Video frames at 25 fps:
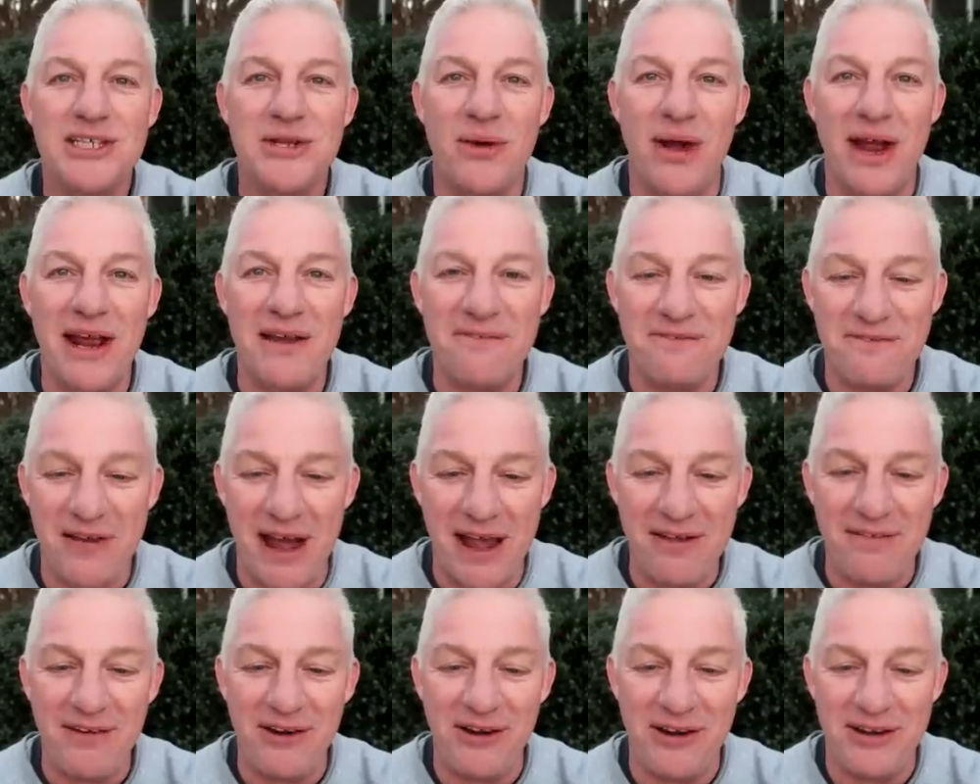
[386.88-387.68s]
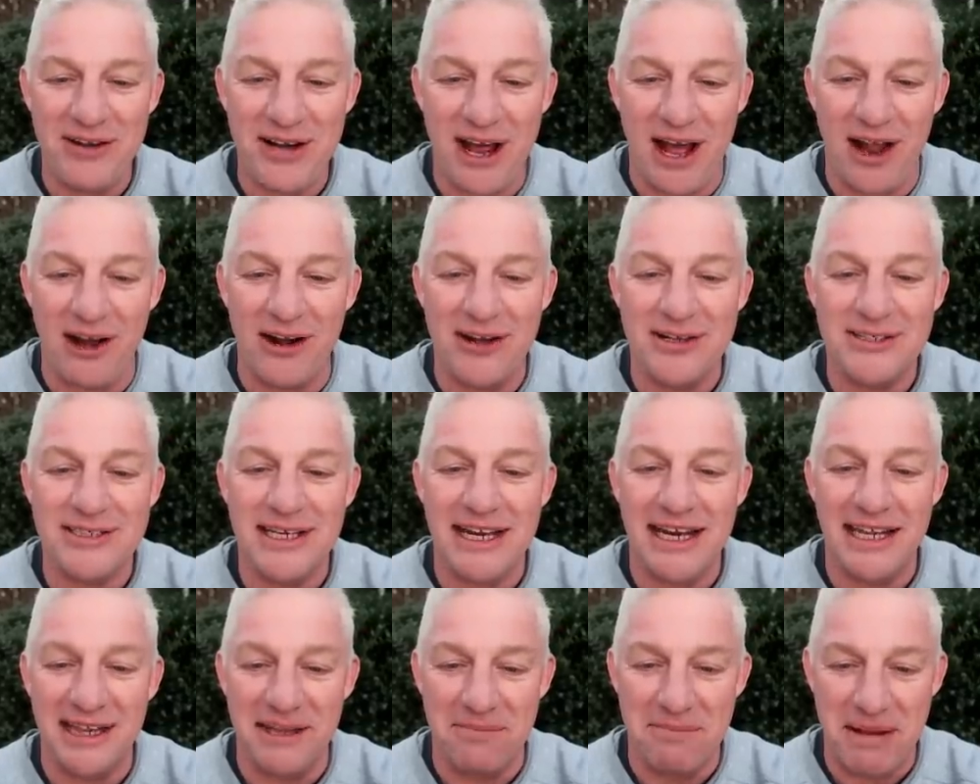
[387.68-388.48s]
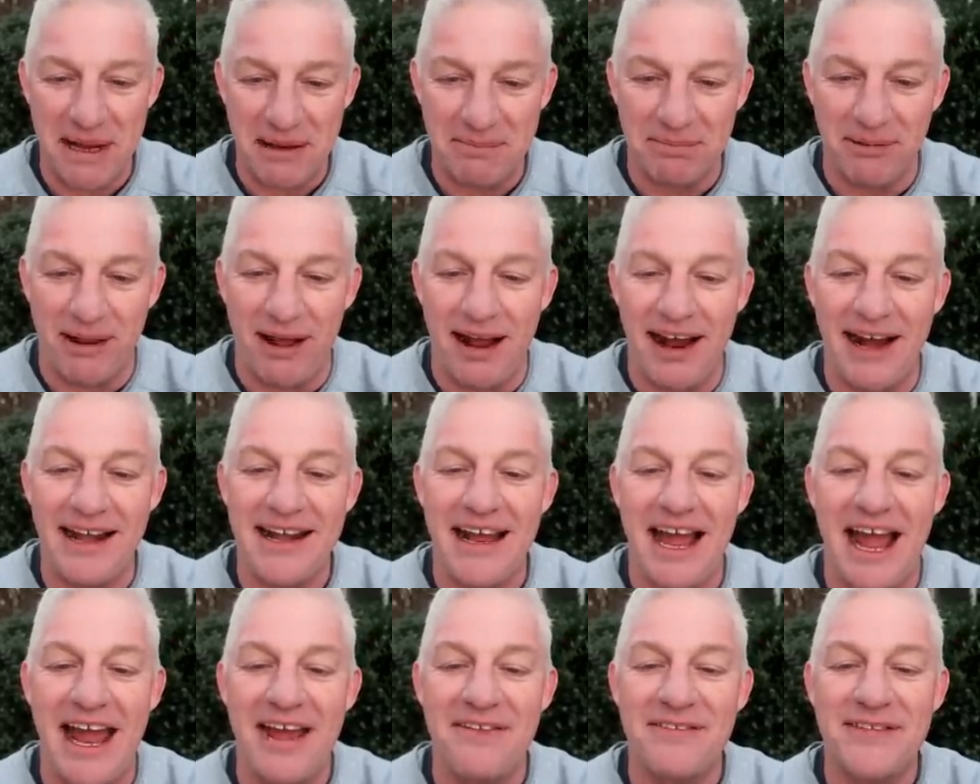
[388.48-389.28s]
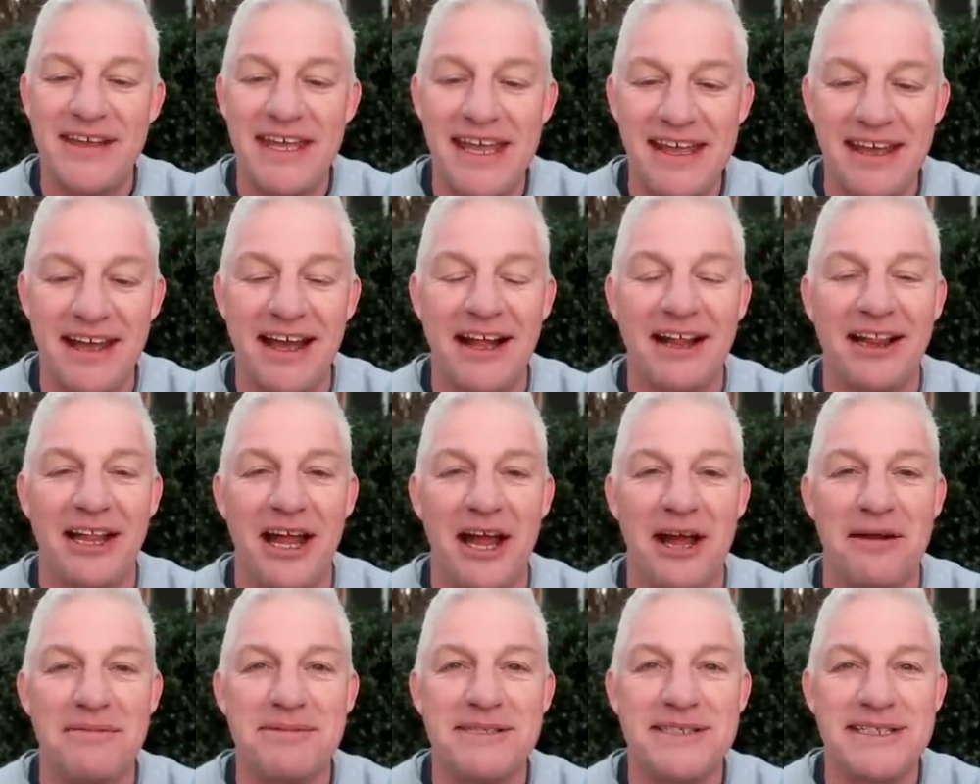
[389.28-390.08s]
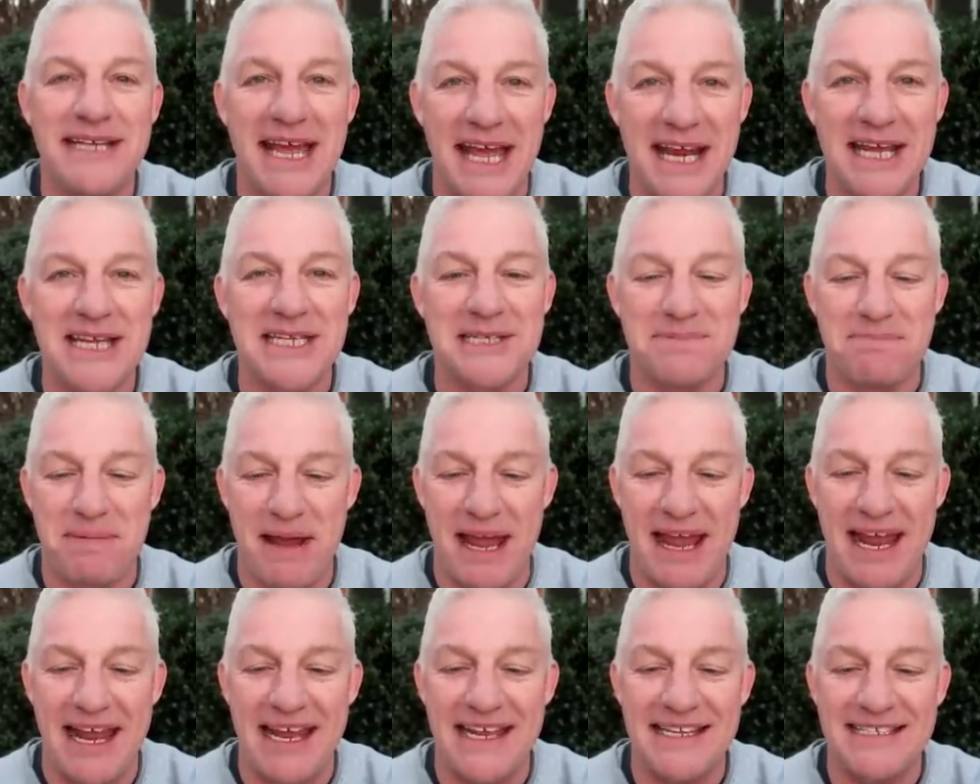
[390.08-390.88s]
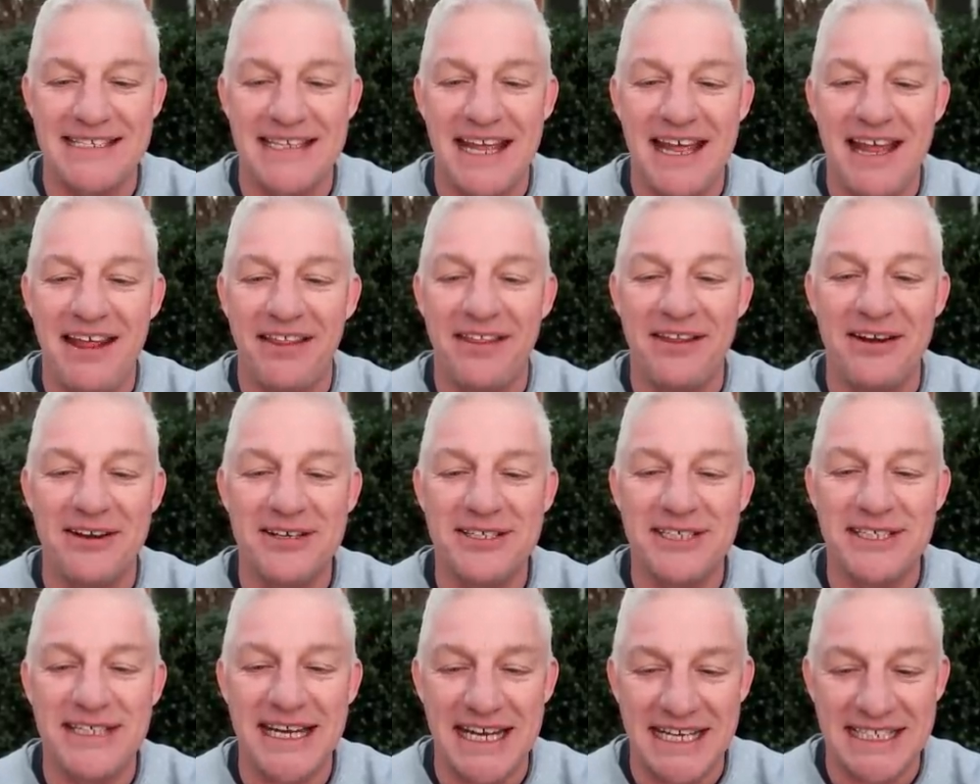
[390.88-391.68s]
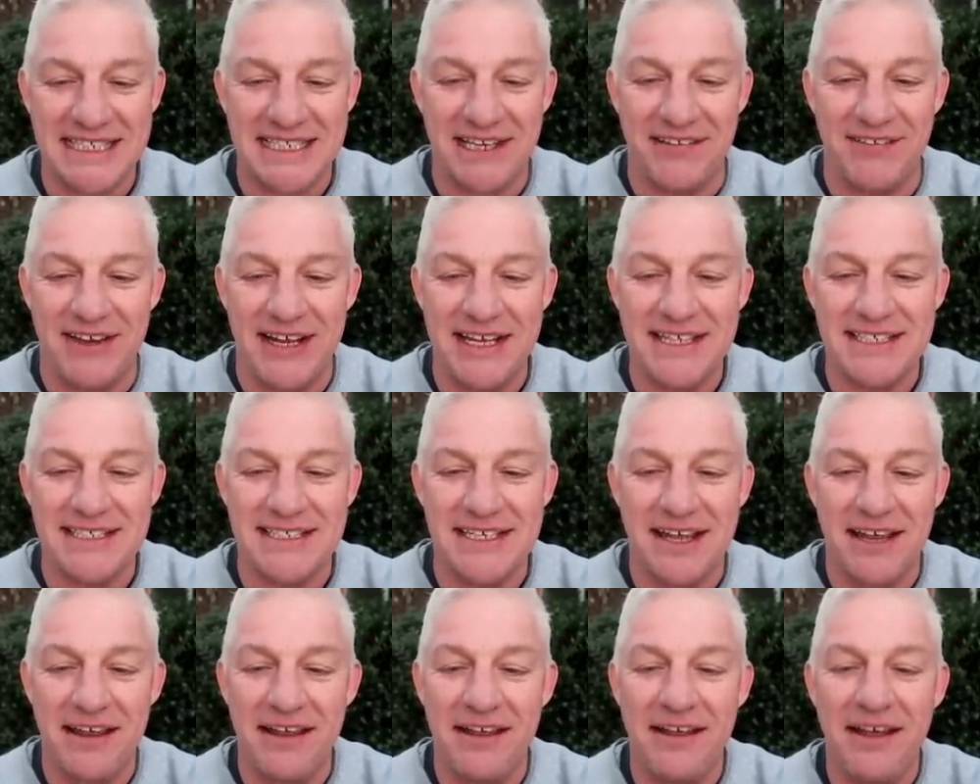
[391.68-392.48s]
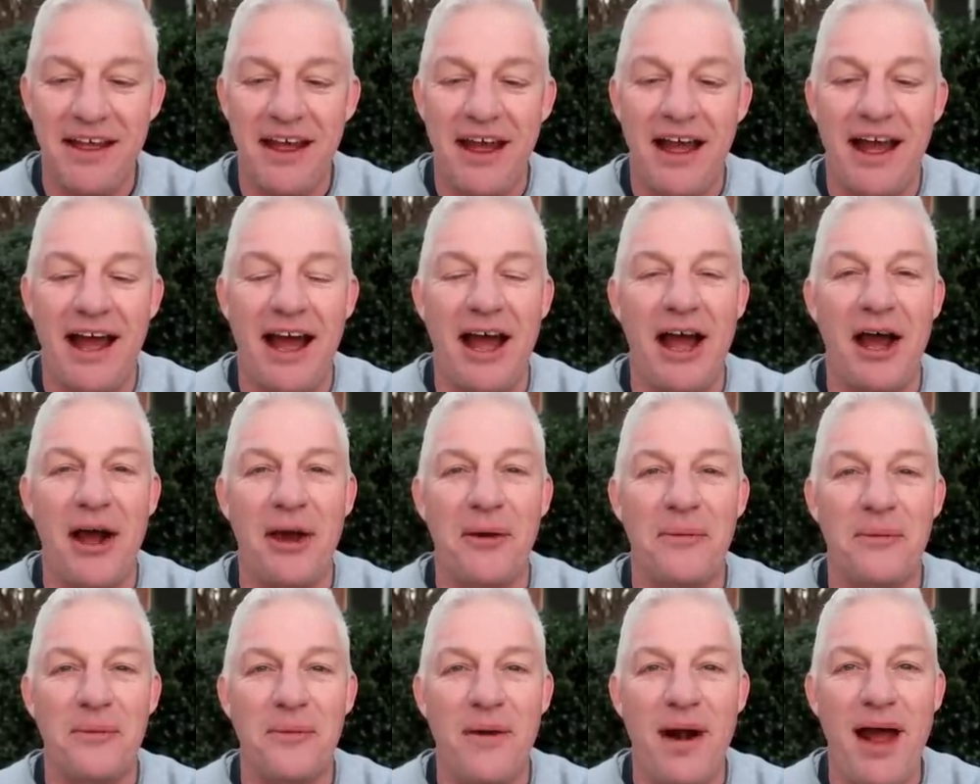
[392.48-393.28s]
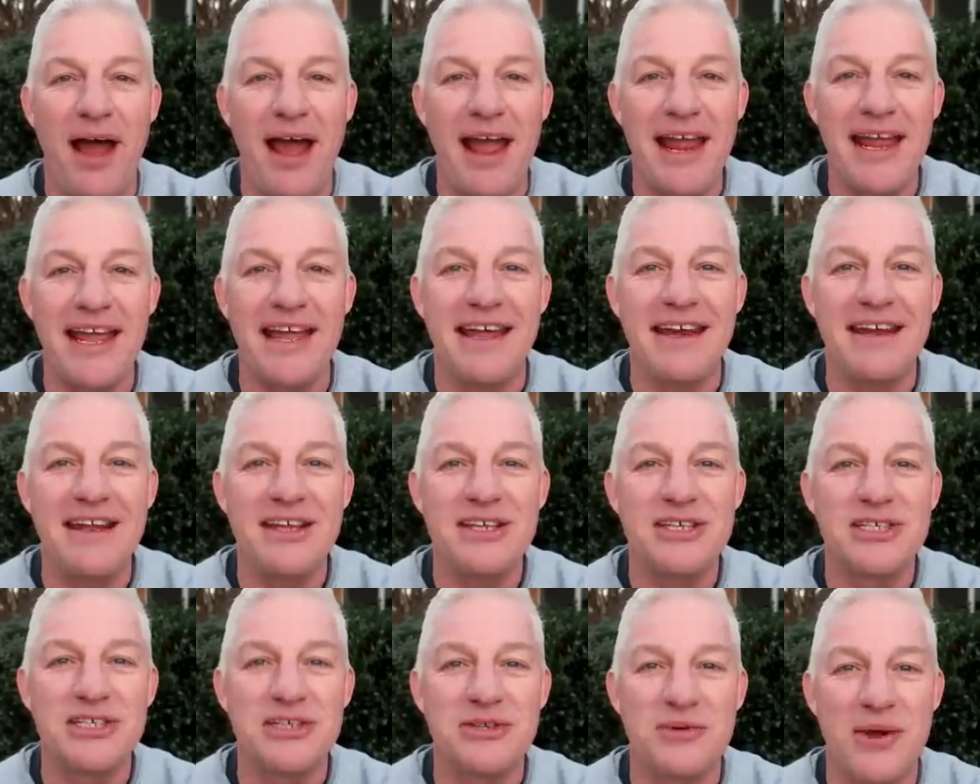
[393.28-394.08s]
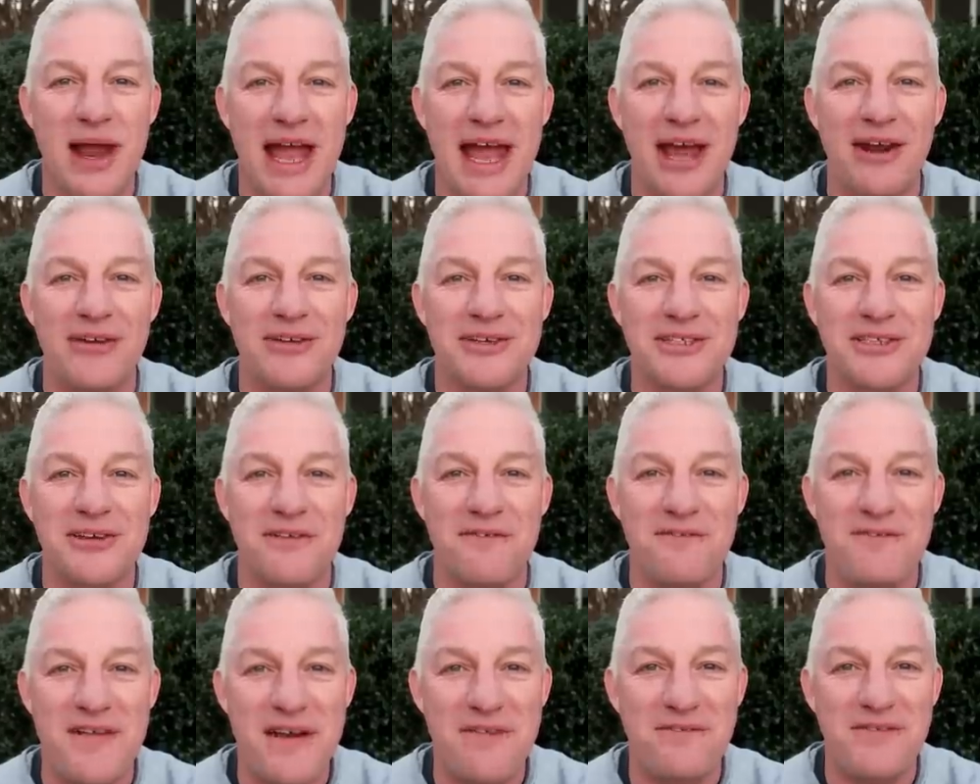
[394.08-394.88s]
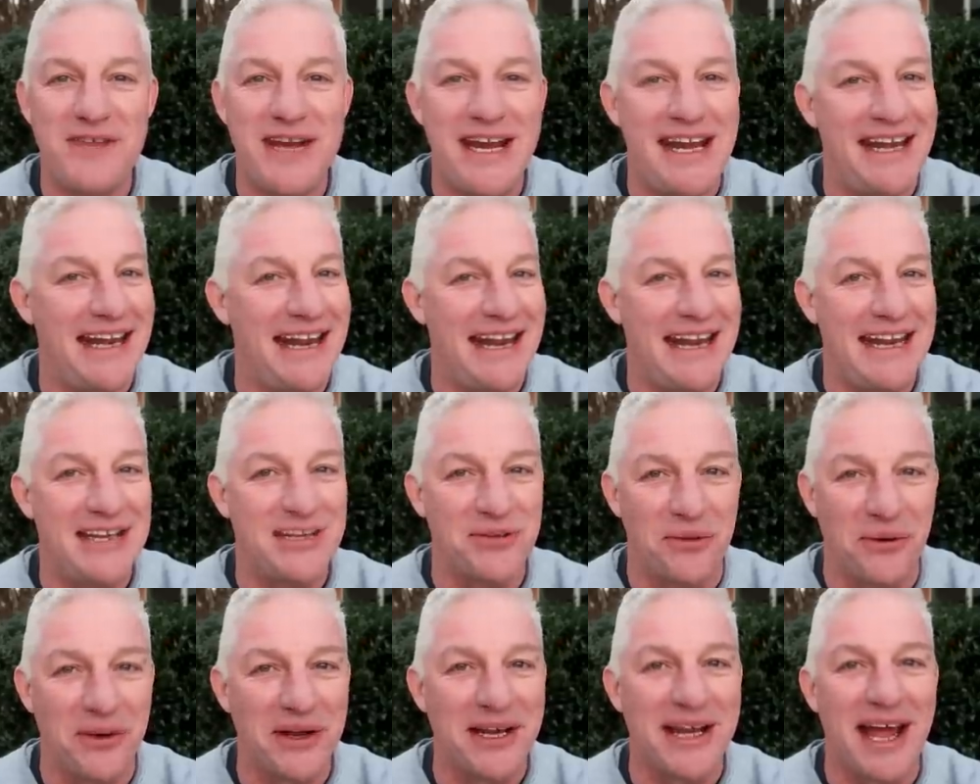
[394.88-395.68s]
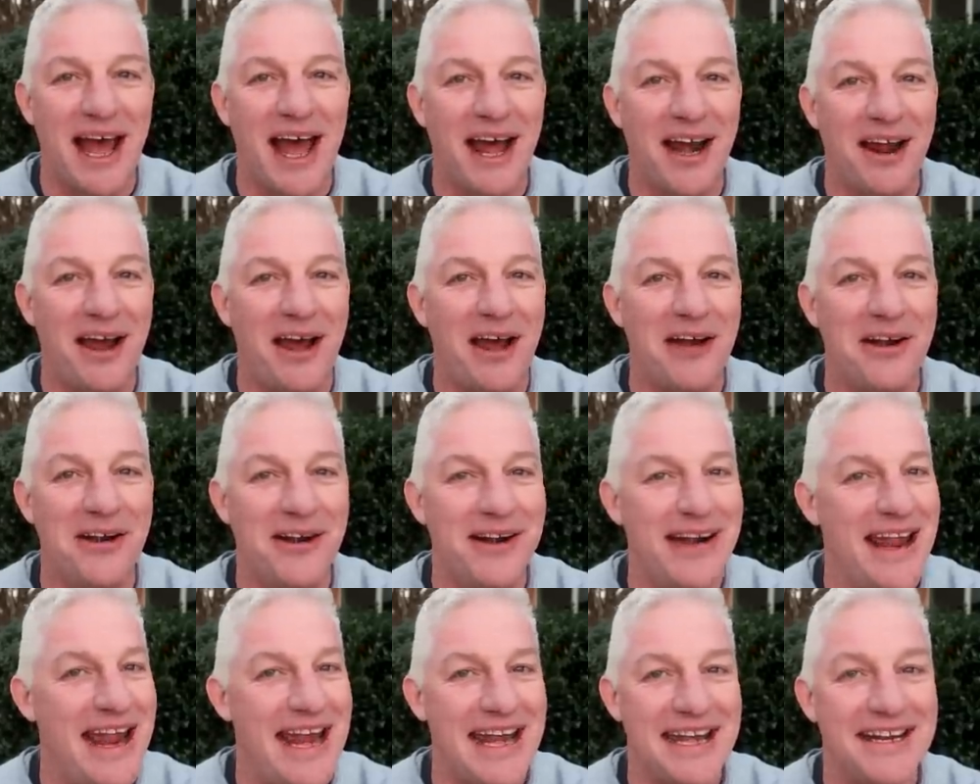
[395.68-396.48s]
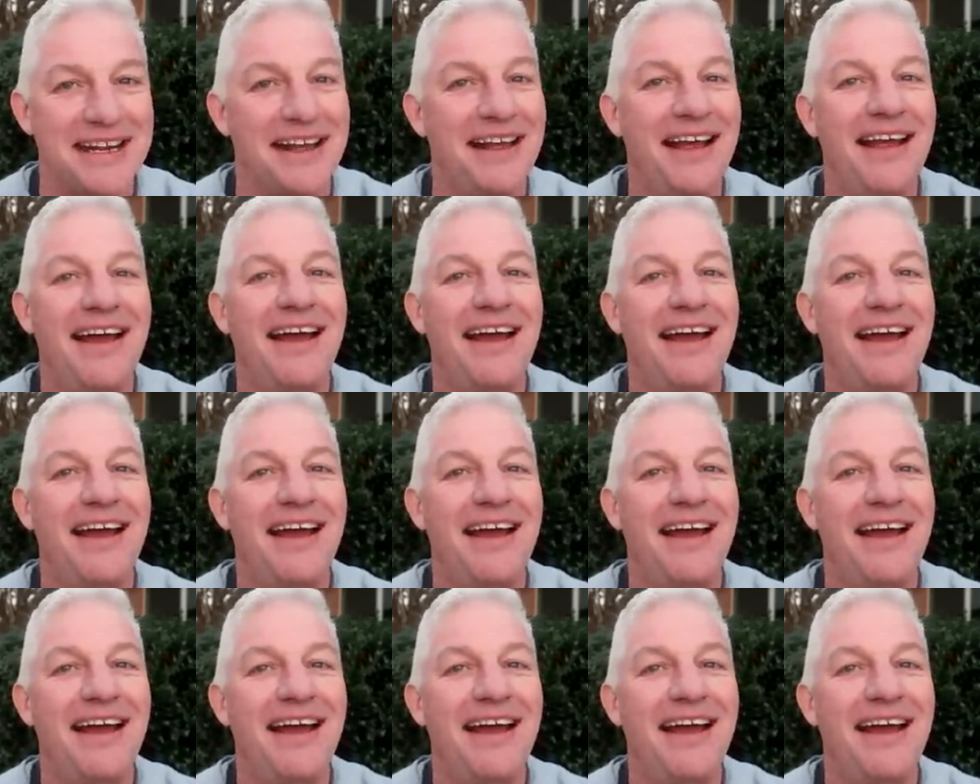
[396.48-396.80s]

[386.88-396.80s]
so I have $500 in the big blind. I have king of clubs, 10 of spades. There's six of us. Uh, Ryan straddles to 15, and he's only got 108.